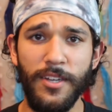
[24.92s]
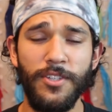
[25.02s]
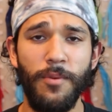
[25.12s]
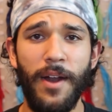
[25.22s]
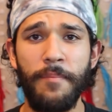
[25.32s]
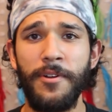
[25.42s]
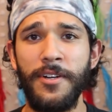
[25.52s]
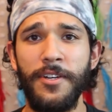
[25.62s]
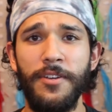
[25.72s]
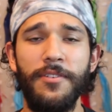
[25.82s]
So what I'm
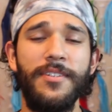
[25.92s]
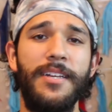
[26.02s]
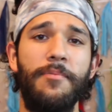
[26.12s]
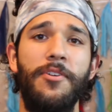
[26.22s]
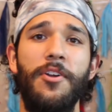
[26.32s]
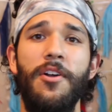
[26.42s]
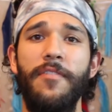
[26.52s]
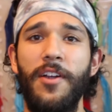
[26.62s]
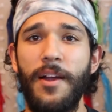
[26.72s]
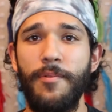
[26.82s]
gonna do is I'm gonna go
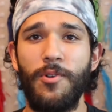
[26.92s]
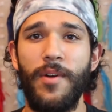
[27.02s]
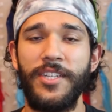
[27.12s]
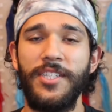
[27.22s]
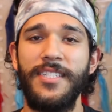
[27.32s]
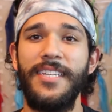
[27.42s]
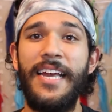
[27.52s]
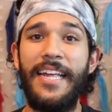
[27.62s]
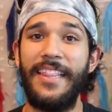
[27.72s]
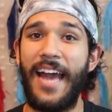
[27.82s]
over a couple questions
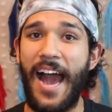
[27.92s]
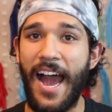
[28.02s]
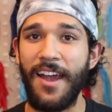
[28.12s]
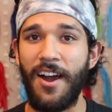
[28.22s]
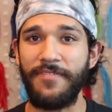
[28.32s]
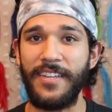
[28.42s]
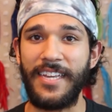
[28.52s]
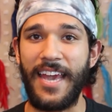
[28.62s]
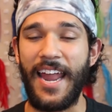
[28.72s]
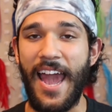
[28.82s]
that I
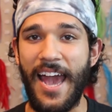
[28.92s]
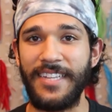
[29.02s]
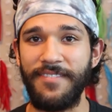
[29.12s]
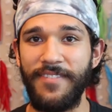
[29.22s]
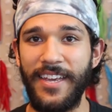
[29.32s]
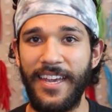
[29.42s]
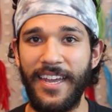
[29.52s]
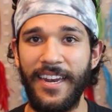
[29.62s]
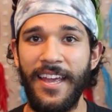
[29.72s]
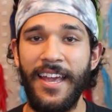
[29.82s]
often get as a
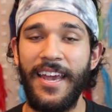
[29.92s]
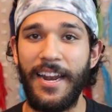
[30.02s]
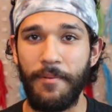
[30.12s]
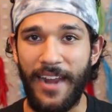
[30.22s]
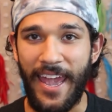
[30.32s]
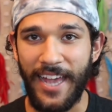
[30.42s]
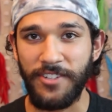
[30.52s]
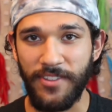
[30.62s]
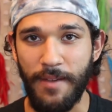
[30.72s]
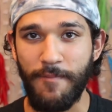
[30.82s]
vegan, and I'm gonna
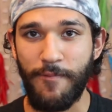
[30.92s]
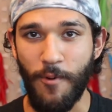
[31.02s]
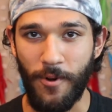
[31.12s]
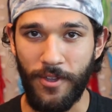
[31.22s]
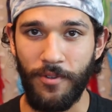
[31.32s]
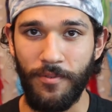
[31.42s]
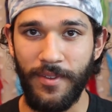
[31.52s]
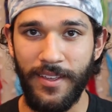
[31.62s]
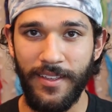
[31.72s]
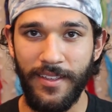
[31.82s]
answer them for you.
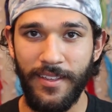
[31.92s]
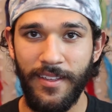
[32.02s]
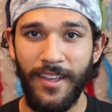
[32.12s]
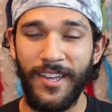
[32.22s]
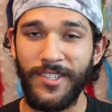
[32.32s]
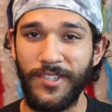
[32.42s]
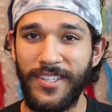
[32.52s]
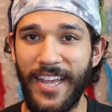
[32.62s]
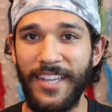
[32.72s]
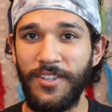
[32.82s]
So
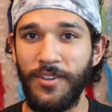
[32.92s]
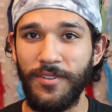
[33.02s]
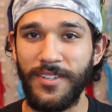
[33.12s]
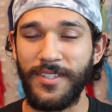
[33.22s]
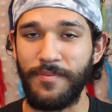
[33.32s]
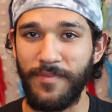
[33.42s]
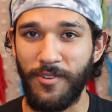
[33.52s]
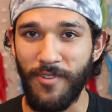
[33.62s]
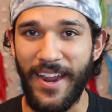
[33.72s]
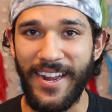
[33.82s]
stay tuned to some
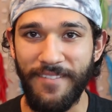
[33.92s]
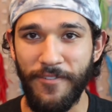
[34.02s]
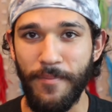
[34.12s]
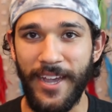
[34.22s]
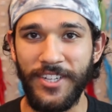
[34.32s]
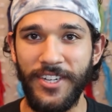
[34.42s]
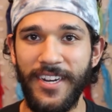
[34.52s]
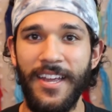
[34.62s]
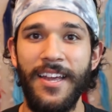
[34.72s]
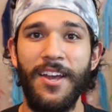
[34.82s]
great
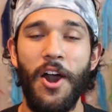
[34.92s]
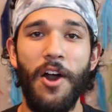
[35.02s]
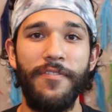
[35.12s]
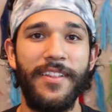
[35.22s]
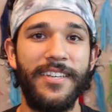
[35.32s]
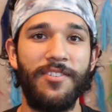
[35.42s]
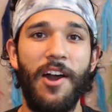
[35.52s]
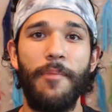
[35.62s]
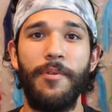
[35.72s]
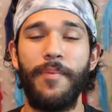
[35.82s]
information. Hopefully this will
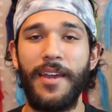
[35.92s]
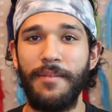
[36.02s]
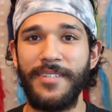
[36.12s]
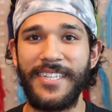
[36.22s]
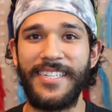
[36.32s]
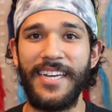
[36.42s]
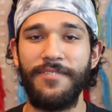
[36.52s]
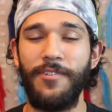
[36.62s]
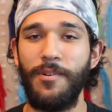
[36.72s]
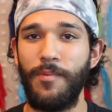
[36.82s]
help you become
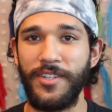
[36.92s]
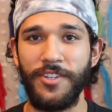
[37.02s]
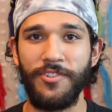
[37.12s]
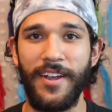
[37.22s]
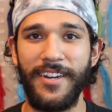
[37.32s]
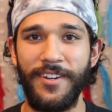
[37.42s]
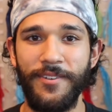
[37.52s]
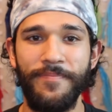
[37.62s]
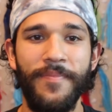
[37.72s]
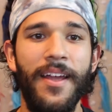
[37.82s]
successful in what you're trying to do.